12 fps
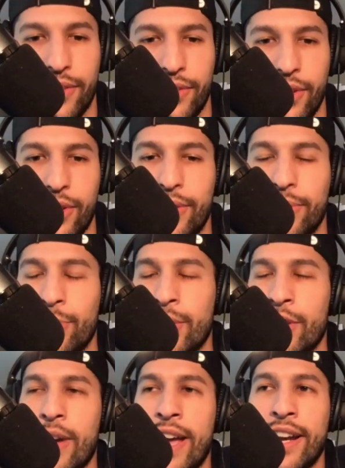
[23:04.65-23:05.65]
So when
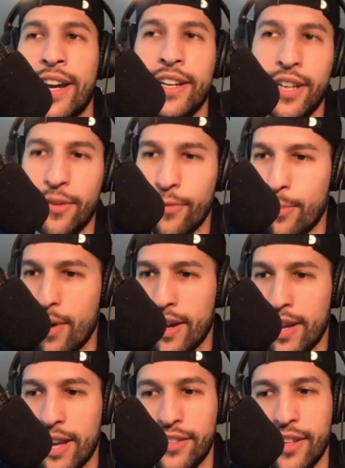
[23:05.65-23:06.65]
you had an idea for
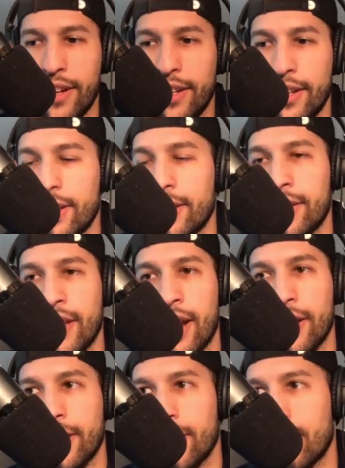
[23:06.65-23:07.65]

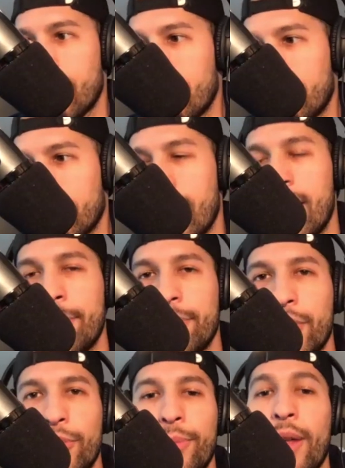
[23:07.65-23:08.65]
podcast.com,
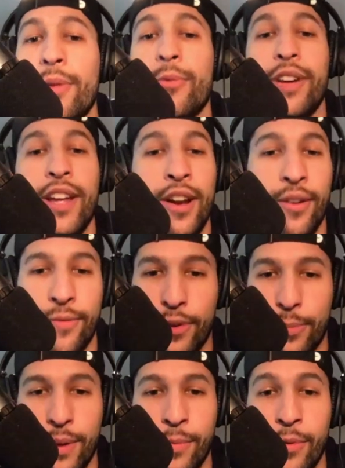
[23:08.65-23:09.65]
you would probably want to interview
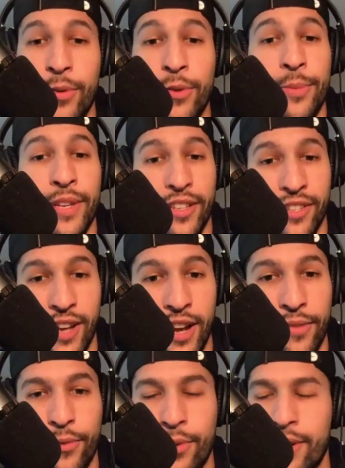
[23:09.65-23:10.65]
people who would be
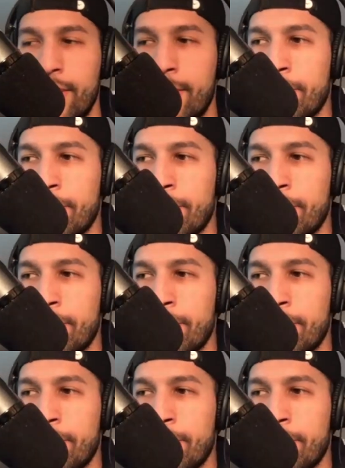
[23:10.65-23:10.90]
excited for it,